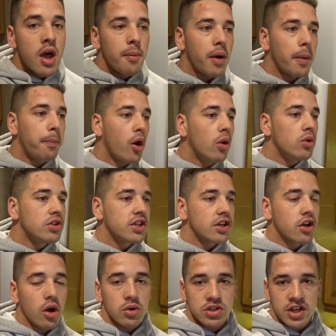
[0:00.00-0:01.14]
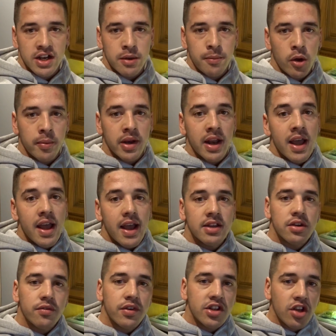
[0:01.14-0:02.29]
my posing coach at the moment is
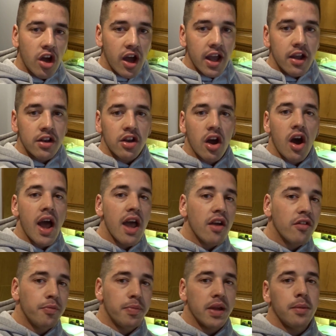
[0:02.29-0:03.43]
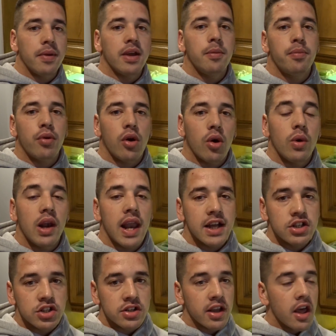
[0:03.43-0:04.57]
a retired IFBB pro
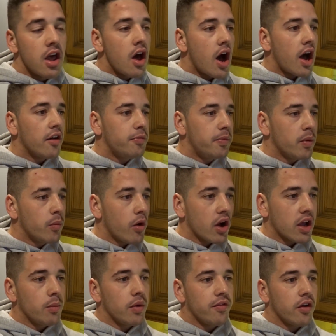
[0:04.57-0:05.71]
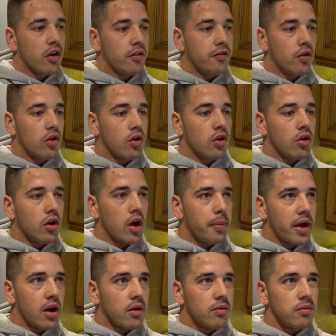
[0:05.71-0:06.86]
legend. I've been working with her for
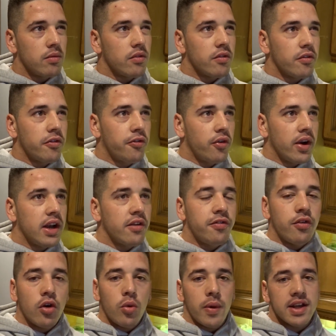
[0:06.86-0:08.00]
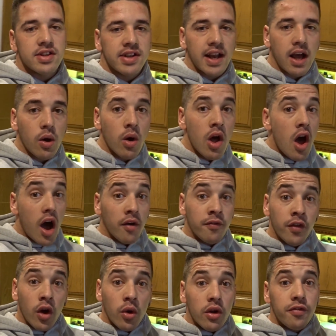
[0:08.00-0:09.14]
about 3 to 4 weeks now. I've
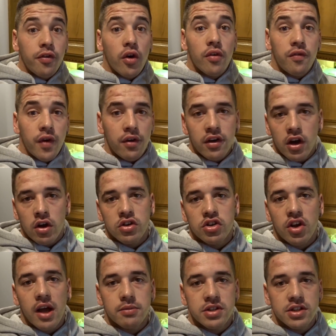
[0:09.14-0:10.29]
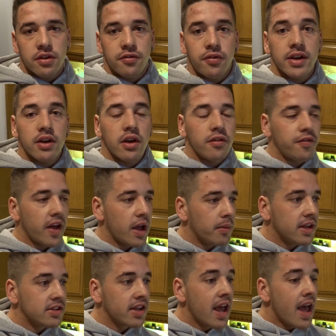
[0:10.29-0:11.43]
known her for a very long time, she's a friend of the
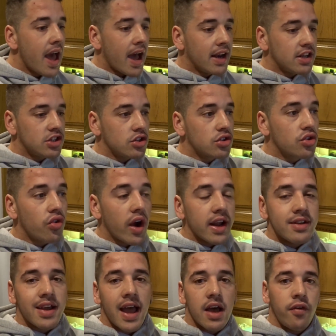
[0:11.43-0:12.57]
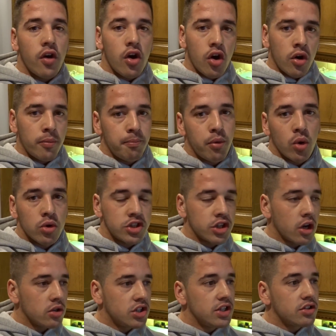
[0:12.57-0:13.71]
family's, and it's just great to have her on board. You
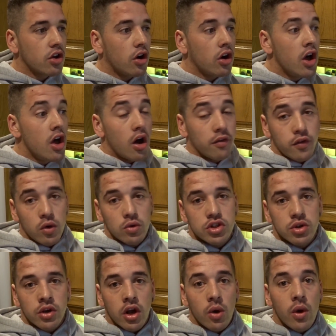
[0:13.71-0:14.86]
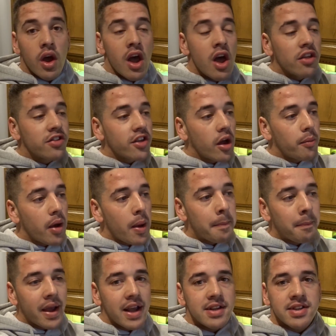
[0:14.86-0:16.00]
know, she's got, of course you'll know, some
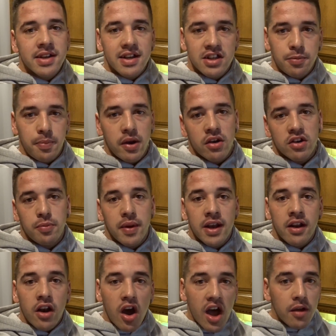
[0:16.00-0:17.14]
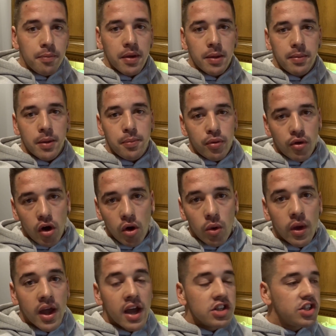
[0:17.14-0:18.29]
amazing experience. Being an IFBB
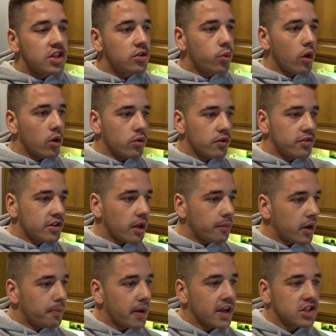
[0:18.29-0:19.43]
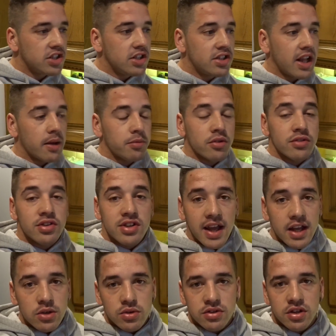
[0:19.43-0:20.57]
pro, she's worked with some of the best, she's stepped on
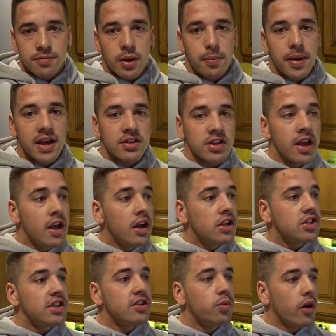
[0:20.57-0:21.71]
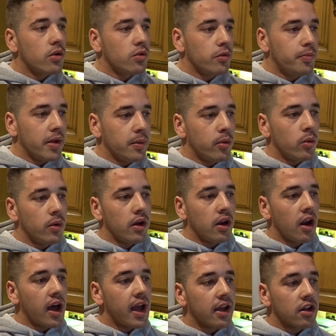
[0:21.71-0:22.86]
stage with some of the best, she's worked with people
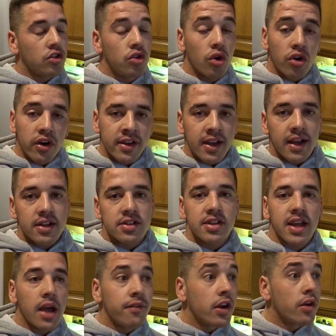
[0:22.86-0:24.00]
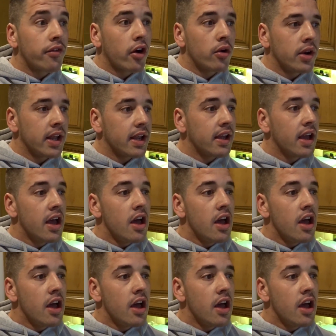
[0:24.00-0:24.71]
like Dorian Yates, Kevin Roney,